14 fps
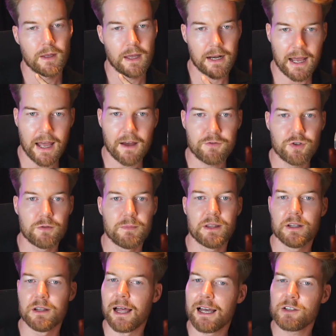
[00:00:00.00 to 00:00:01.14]
And I have to admit,
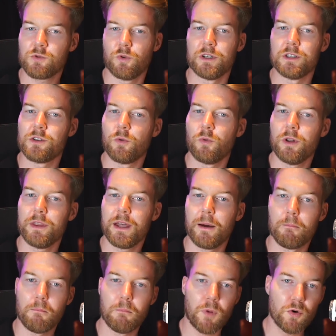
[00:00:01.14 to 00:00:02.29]
the last one is the one that
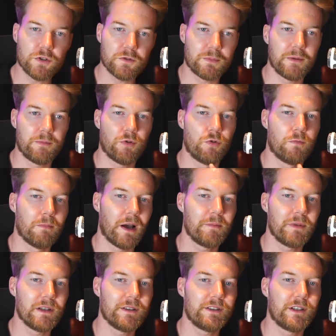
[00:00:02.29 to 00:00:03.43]
most people who might
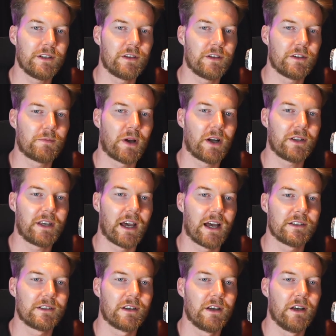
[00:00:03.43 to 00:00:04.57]
be listening to this
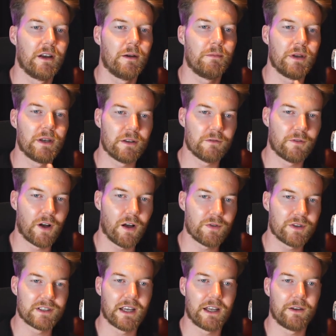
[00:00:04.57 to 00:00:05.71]
podcast, being involved with
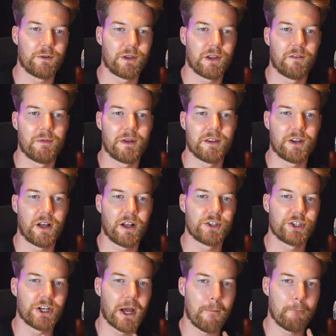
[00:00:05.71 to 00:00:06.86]
the Selling with Love
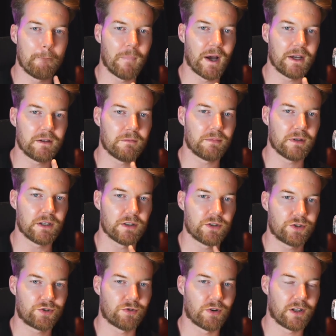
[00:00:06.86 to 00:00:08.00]
methodology, might be
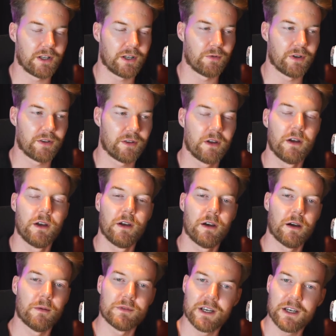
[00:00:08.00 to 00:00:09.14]
struggling with.
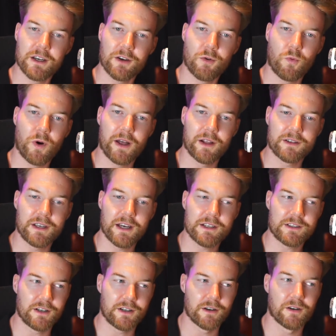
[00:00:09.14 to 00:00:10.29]
I'm taking a wild guess
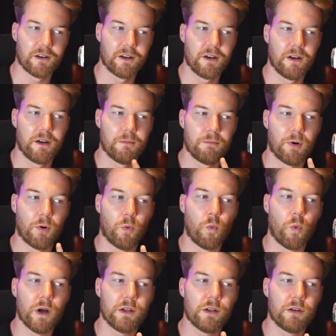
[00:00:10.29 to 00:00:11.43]
here, but
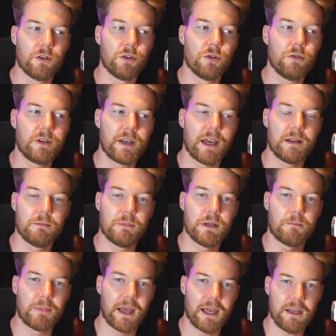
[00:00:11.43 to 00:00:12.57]
what you can be
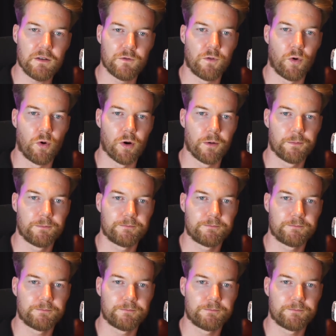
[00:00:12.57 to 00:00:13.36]
paid for